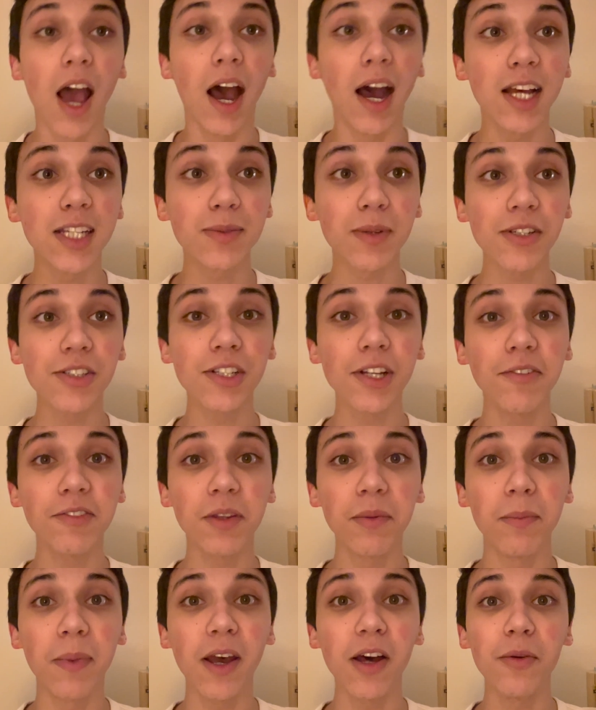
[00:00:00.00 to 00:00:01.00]
Especially if
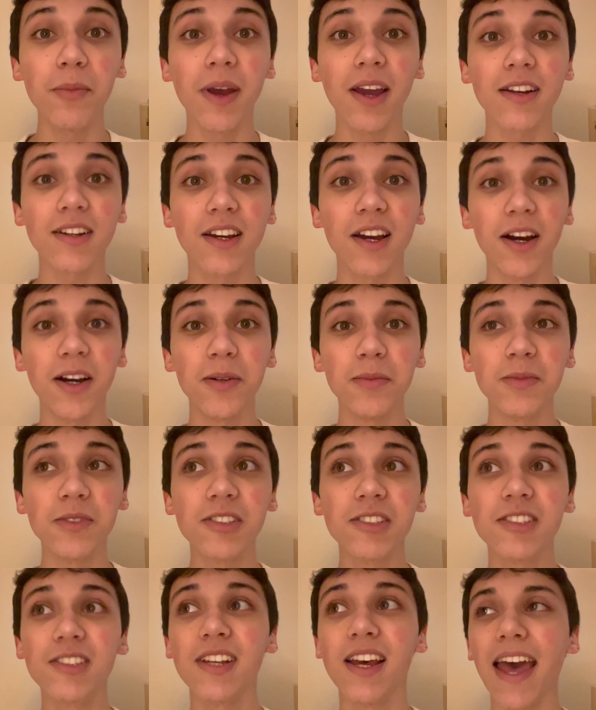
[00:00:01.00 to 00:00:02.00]
the mailman
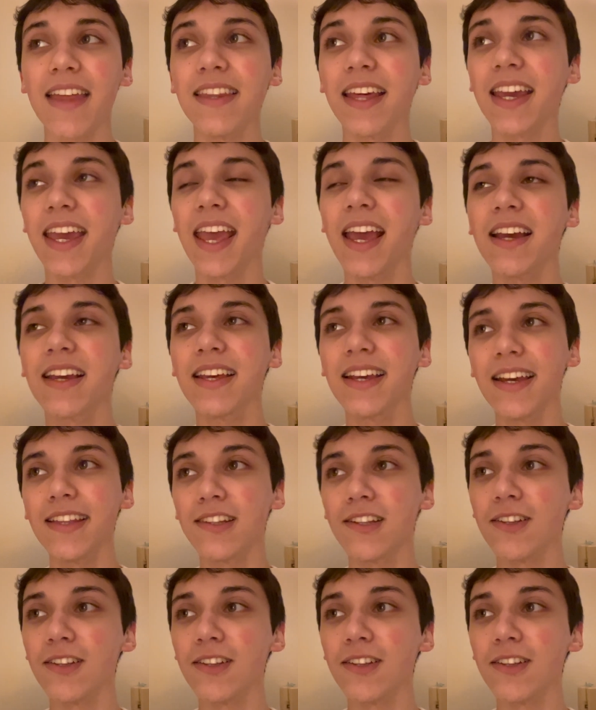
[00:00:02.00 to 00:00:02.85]
comes and they can't get in the